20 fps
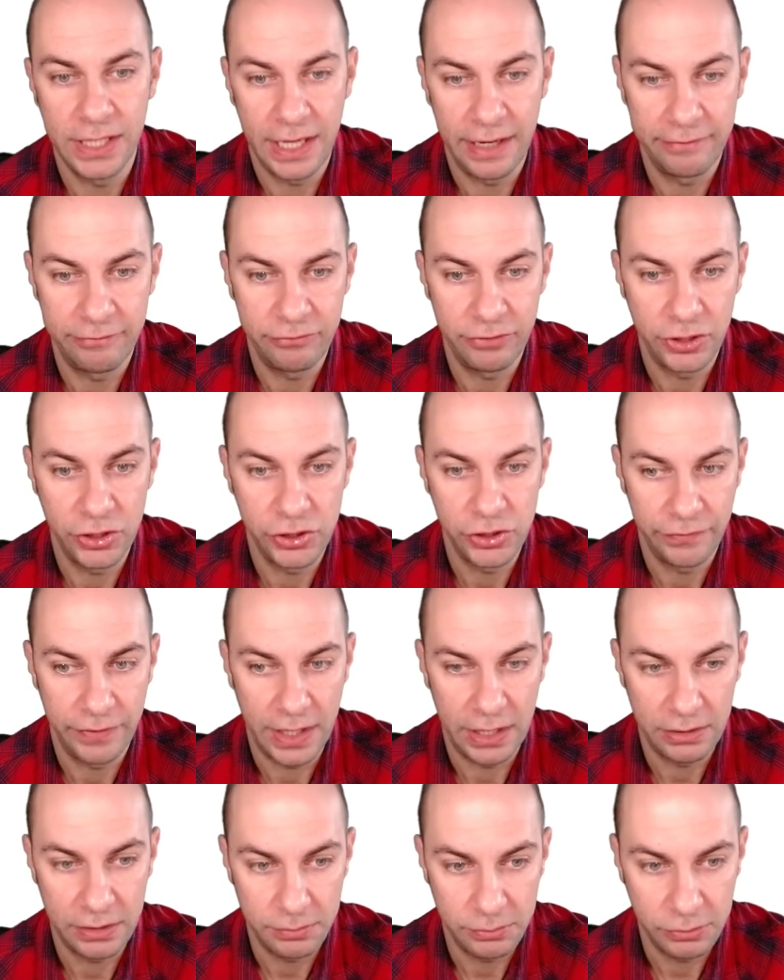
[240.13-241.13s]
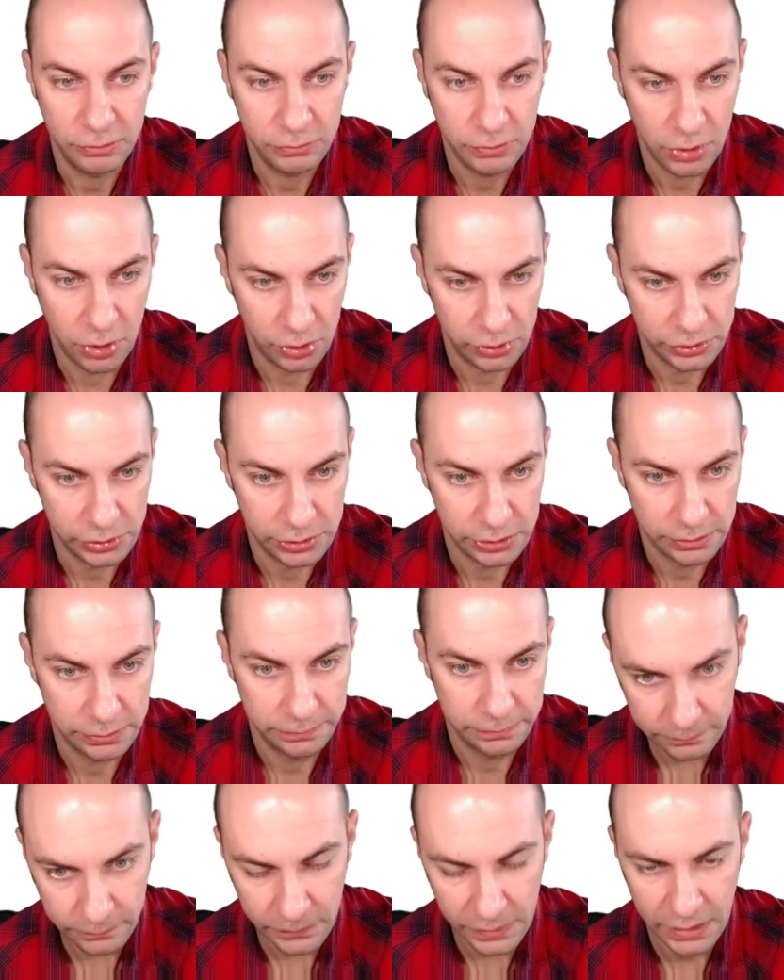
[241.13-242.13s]
average variable cost.
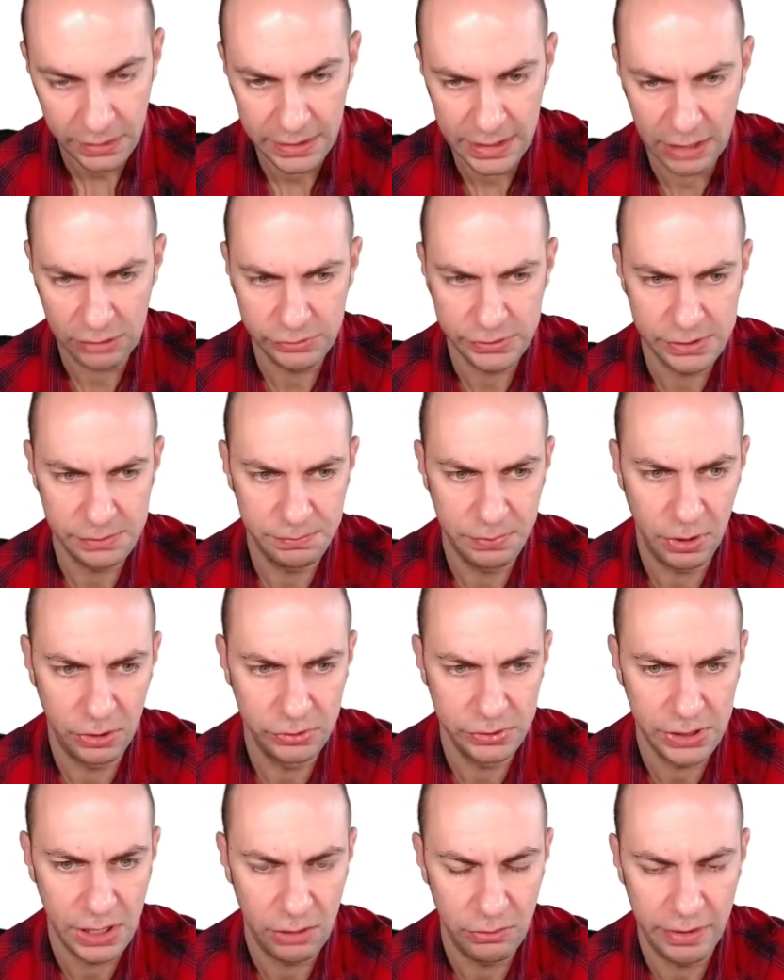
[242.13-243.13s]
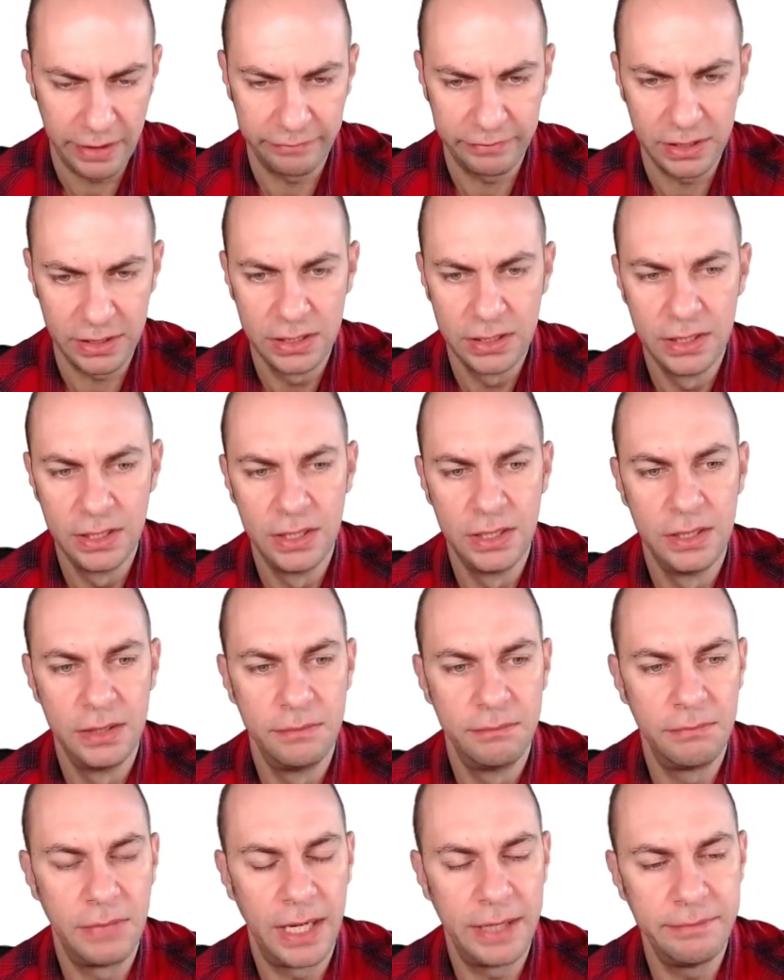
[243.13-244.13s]
Now, suppose, however,
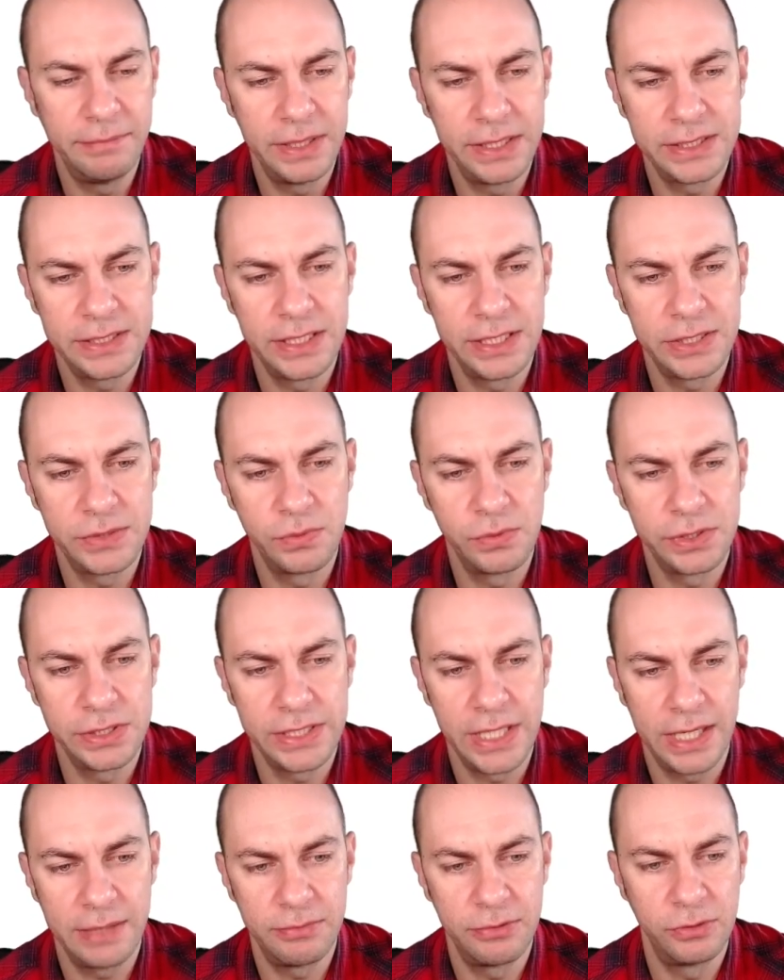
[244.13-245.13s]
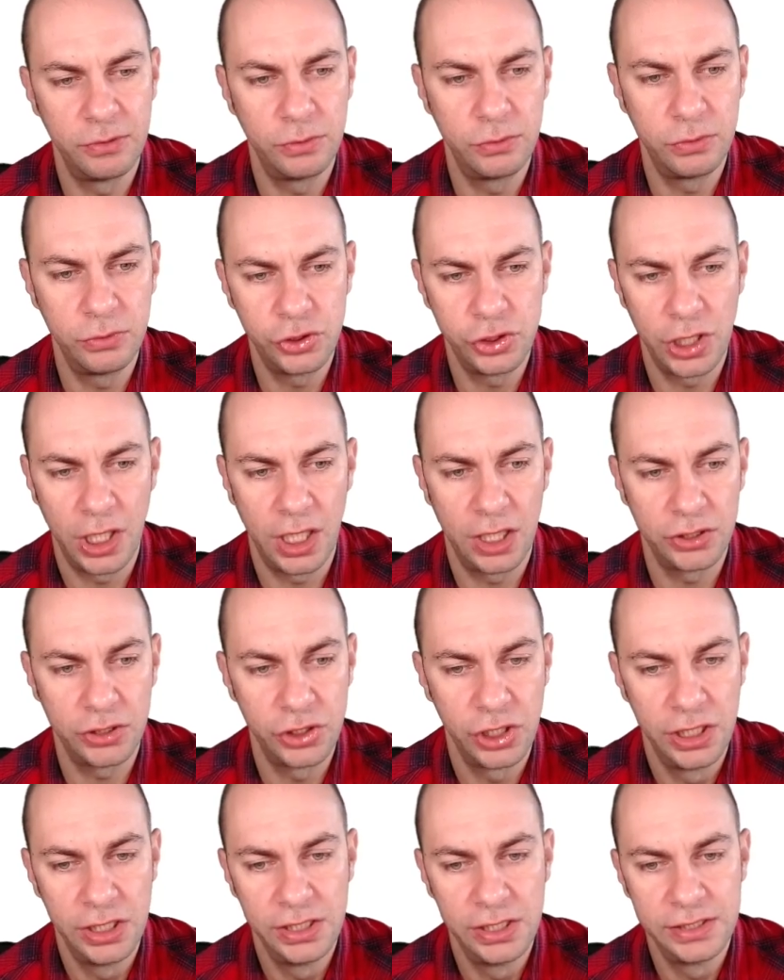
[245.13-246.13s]
my business was able to charge
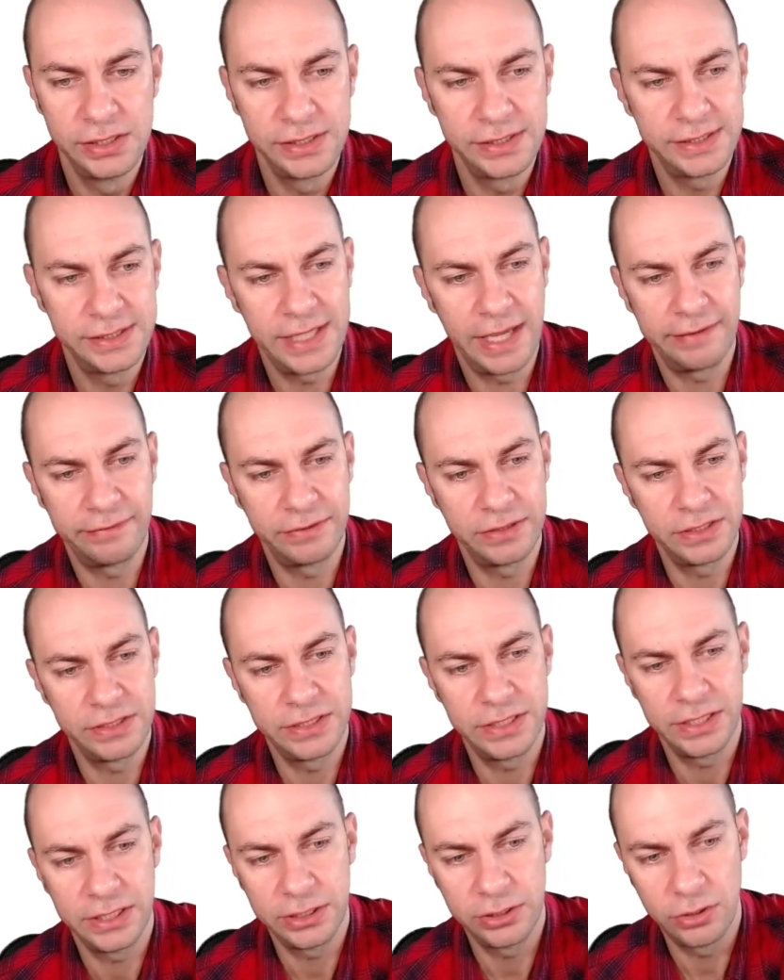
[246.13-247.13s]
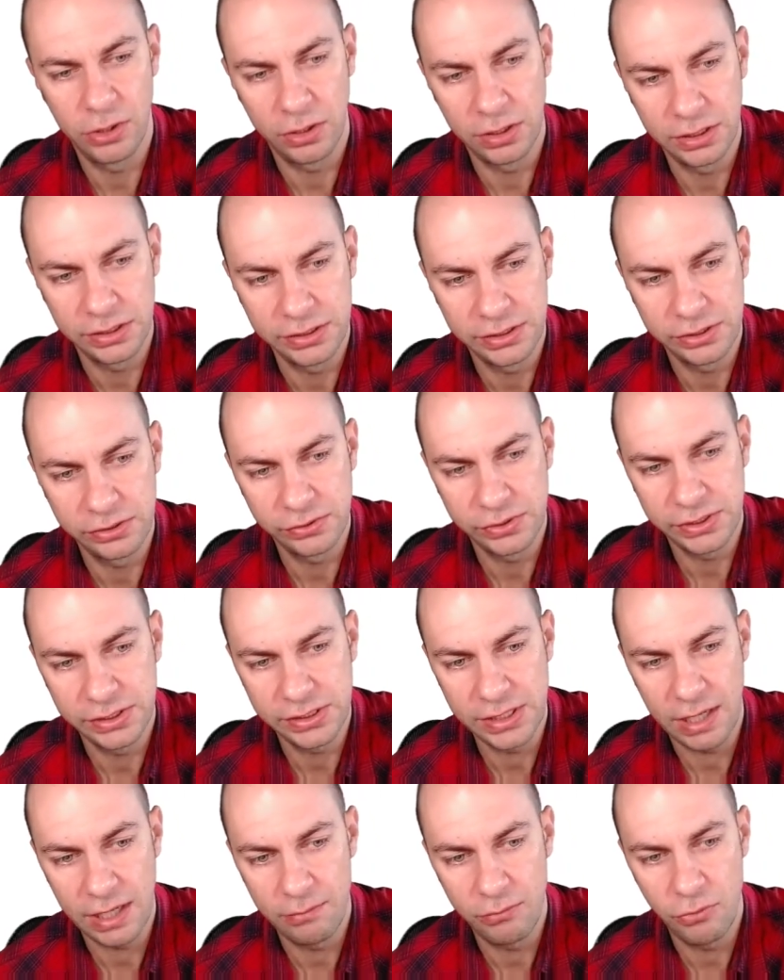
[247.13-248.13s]
$17, so
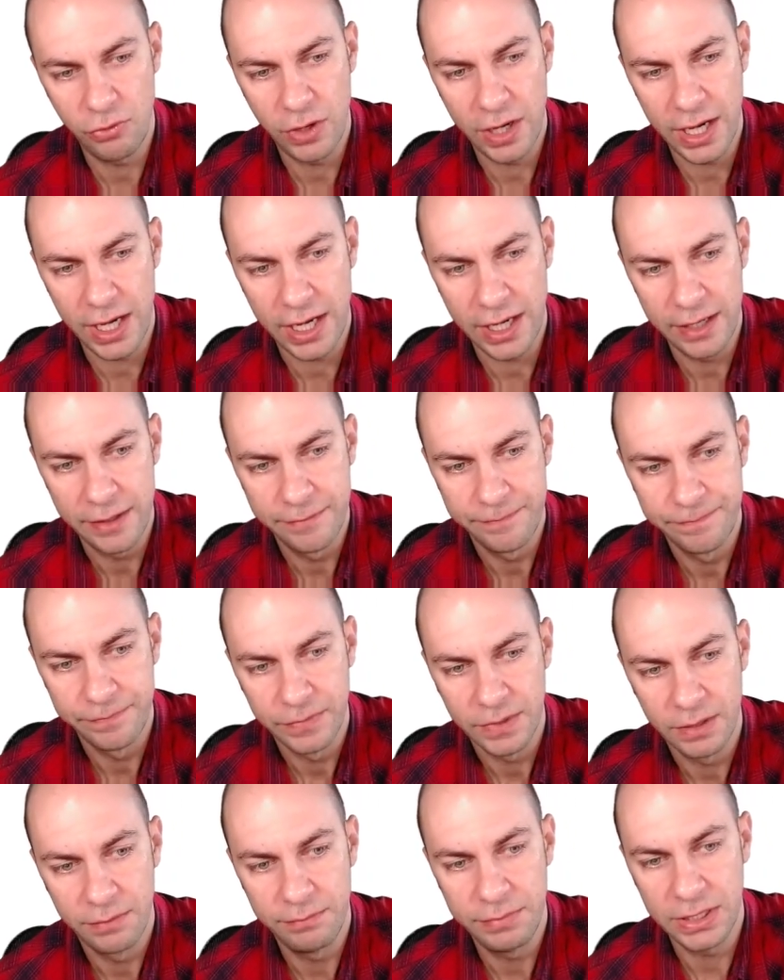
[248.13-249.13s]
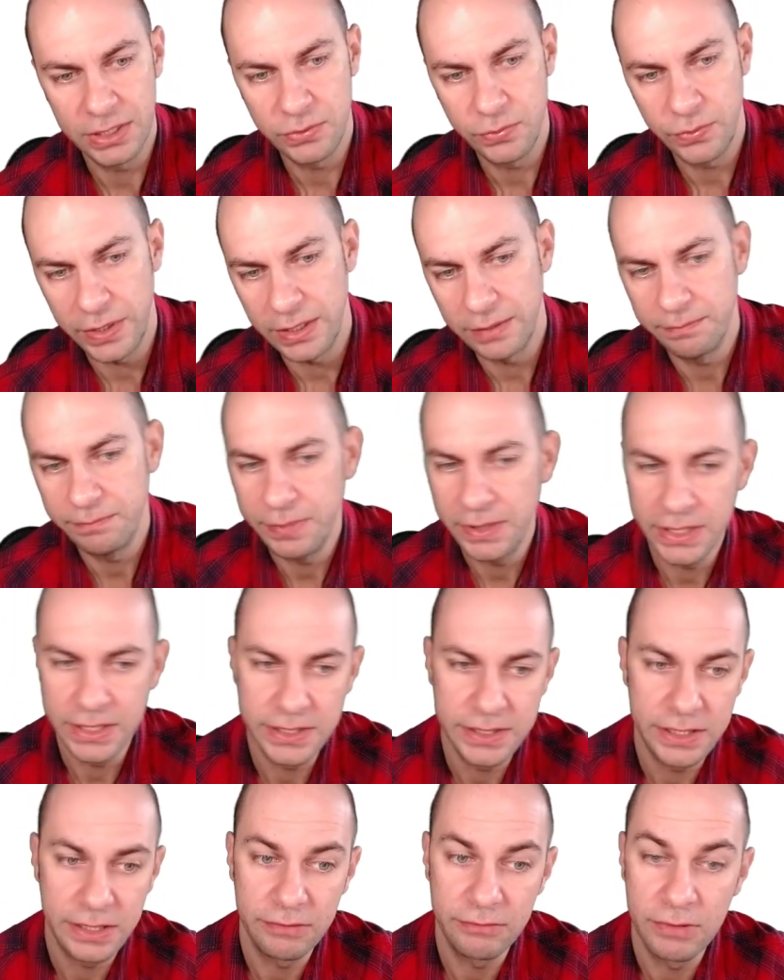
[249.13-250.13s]
somewhere between
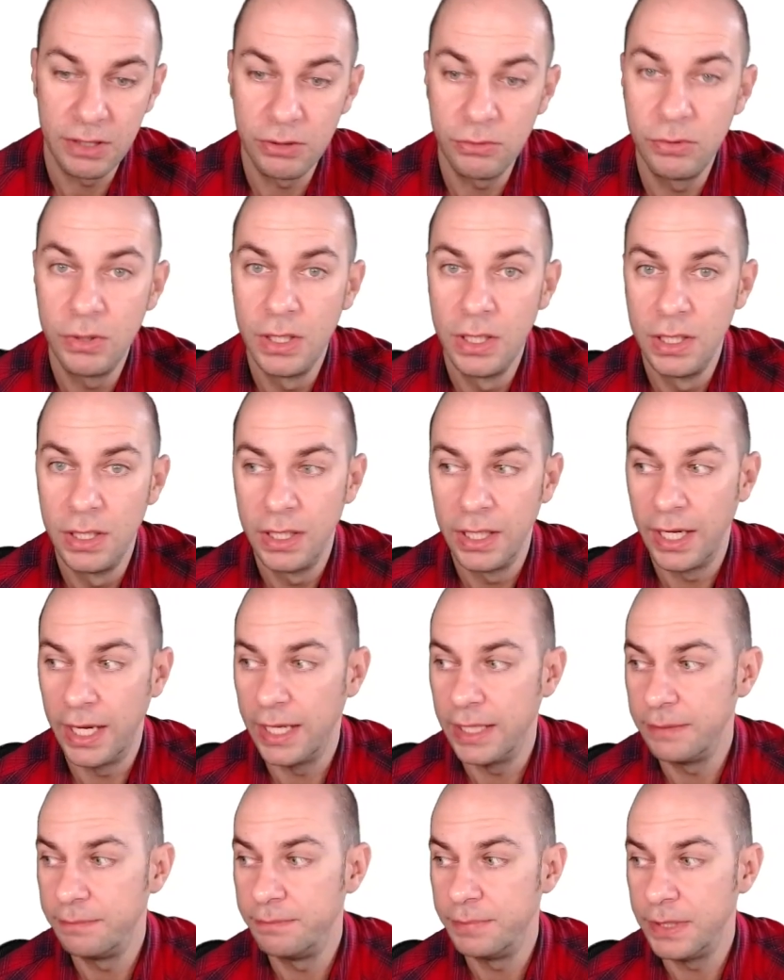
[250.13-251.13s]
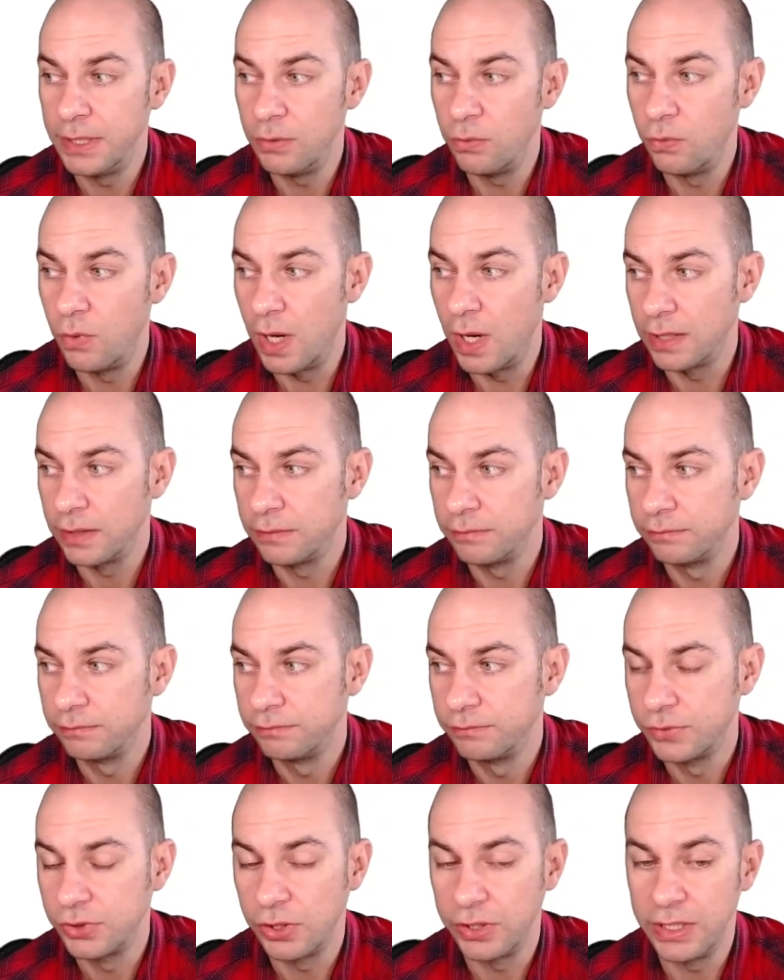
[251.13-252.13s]
P0 and P1.
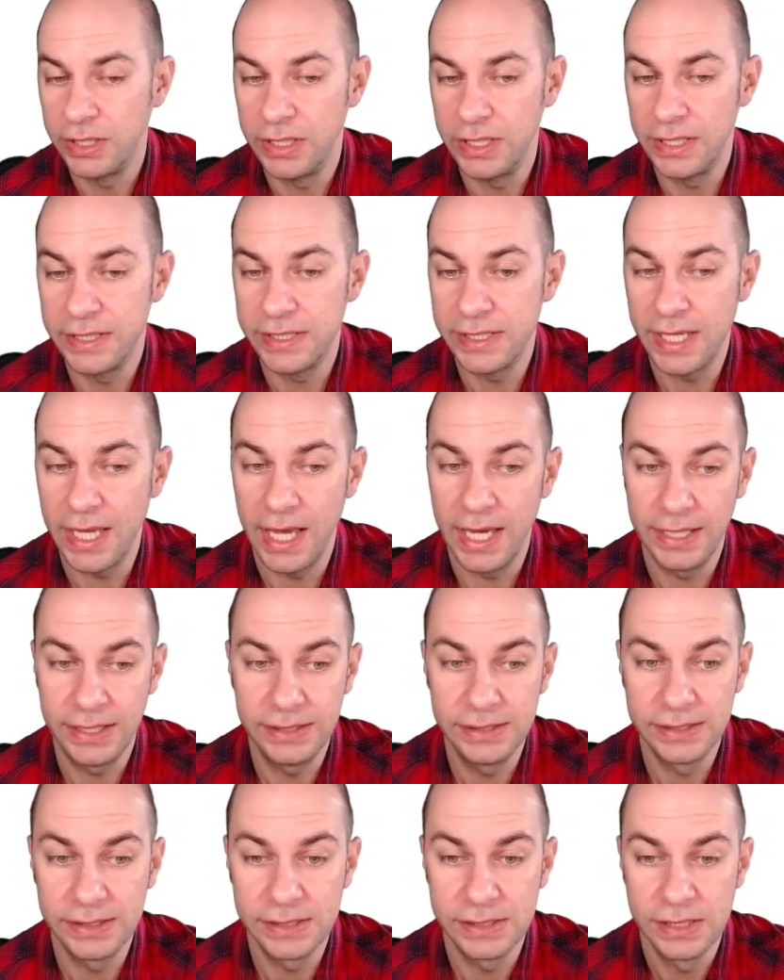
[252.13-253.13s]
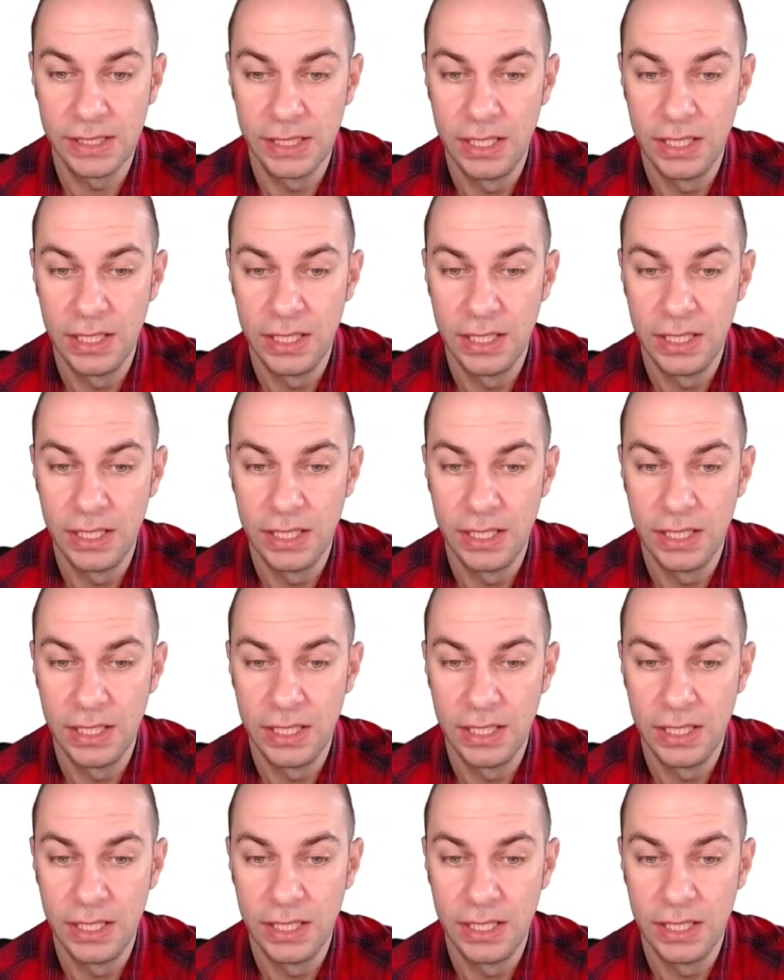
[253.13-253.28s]
So in this case,